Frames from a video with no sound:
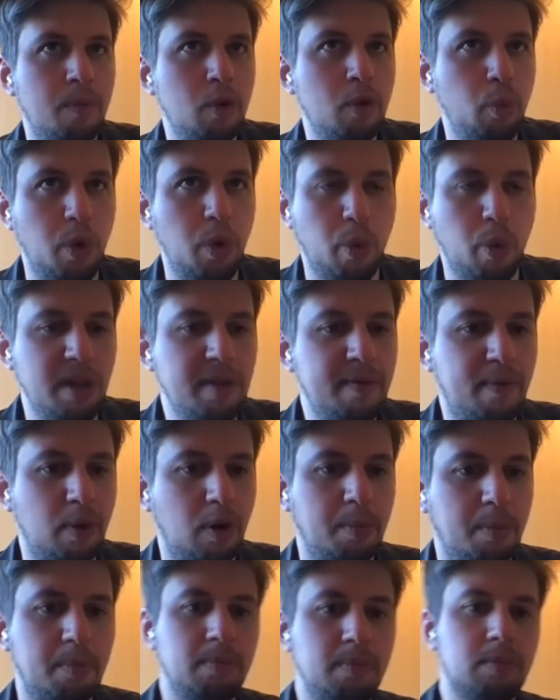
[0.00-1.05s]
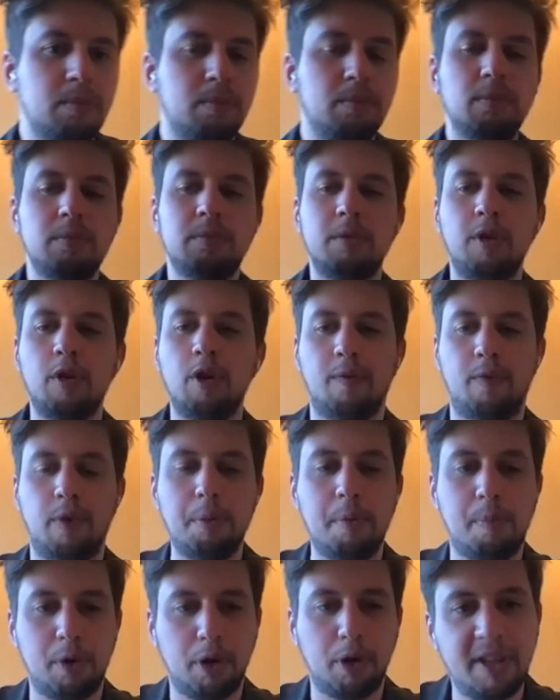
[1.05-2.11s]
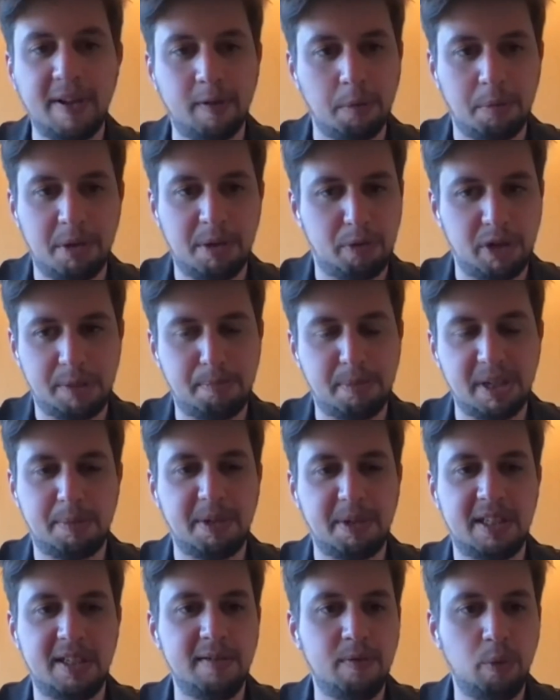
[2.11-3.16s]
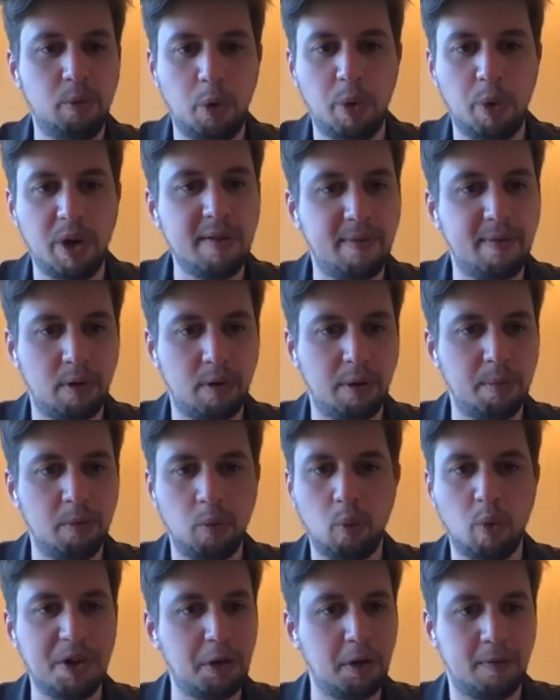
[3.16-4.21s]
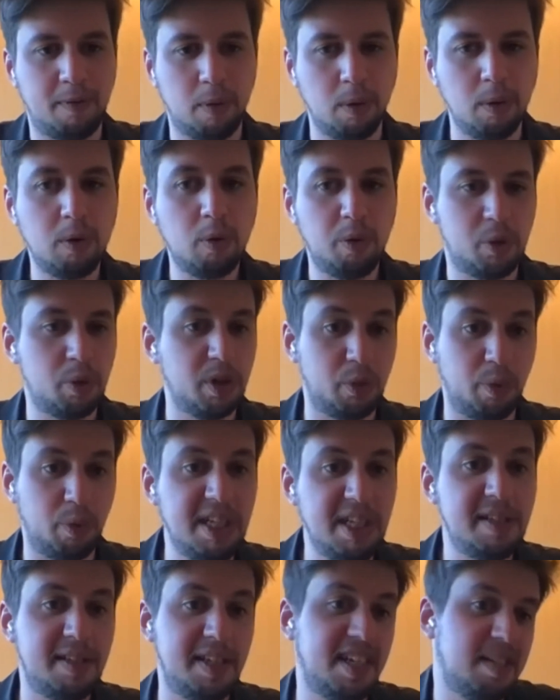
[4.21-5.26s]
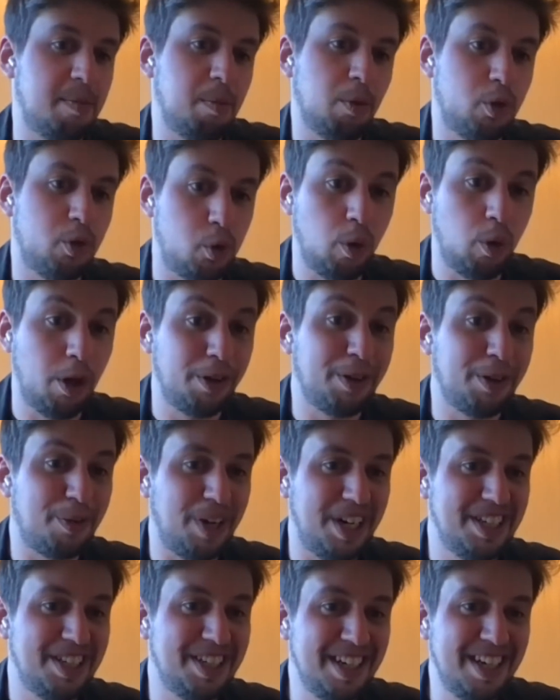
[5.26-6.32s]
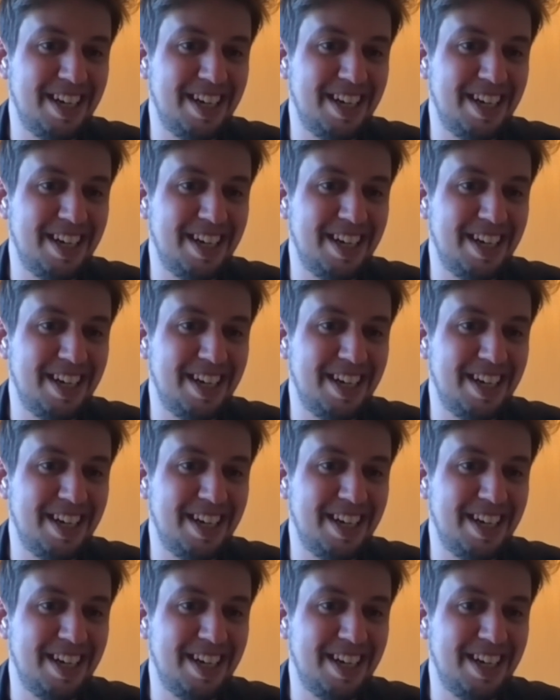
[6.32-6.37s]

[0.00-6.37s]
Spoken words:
We went from a product development perspective, we went from waterfall, which was really 6 months to learn, right?